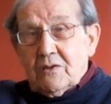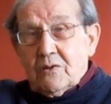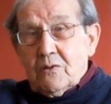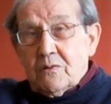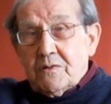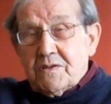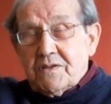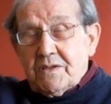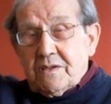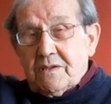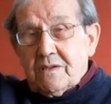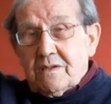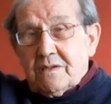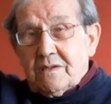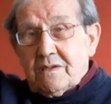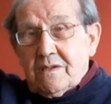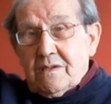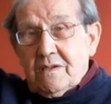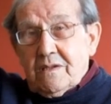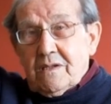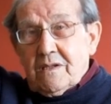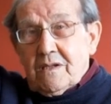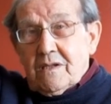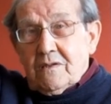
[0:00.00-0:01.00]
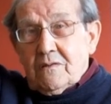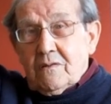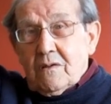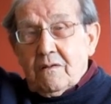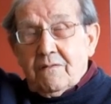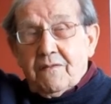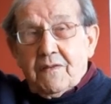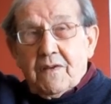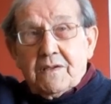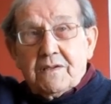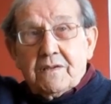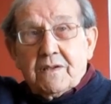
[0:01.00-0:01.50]
causing the
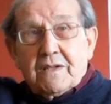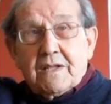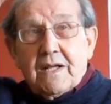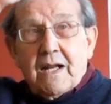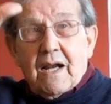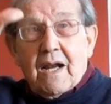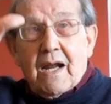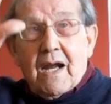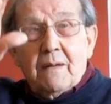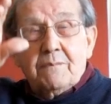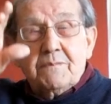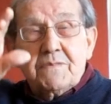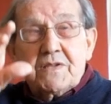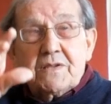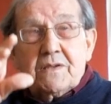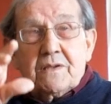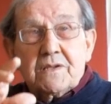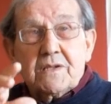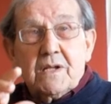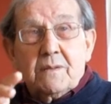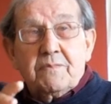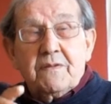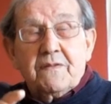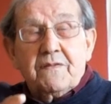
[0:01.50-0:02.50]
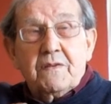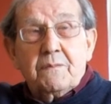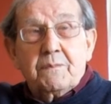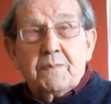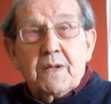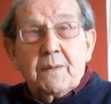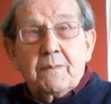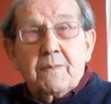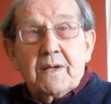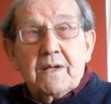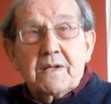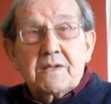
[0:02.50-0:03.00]
whole of it to collapse on top of
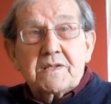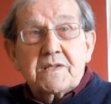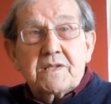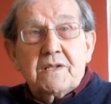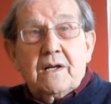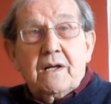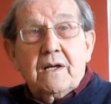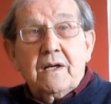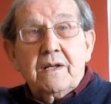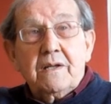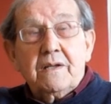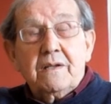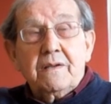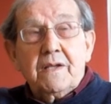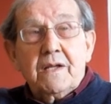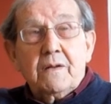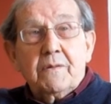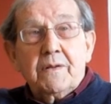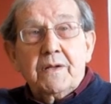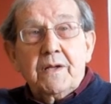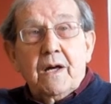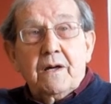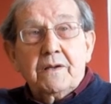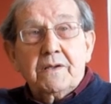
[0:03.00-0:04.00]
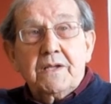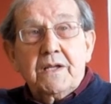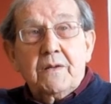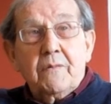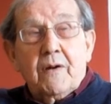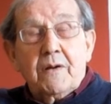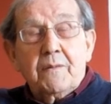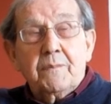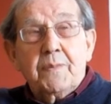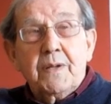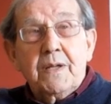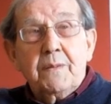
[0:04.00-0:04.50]
the people inside, and there were
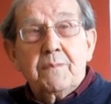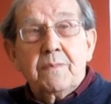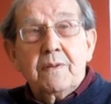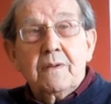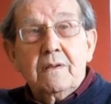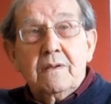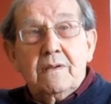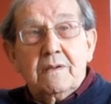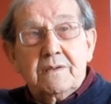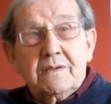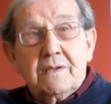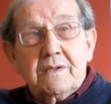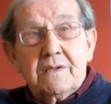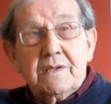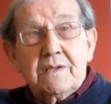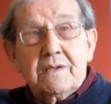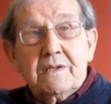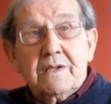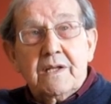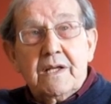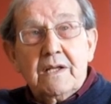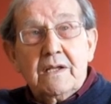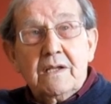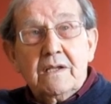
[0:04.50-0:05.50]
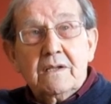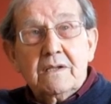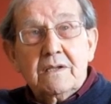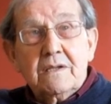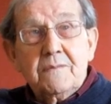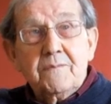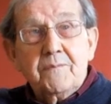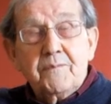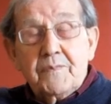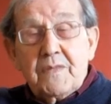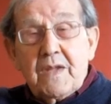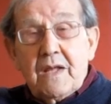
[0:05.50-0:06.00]
91 people killed,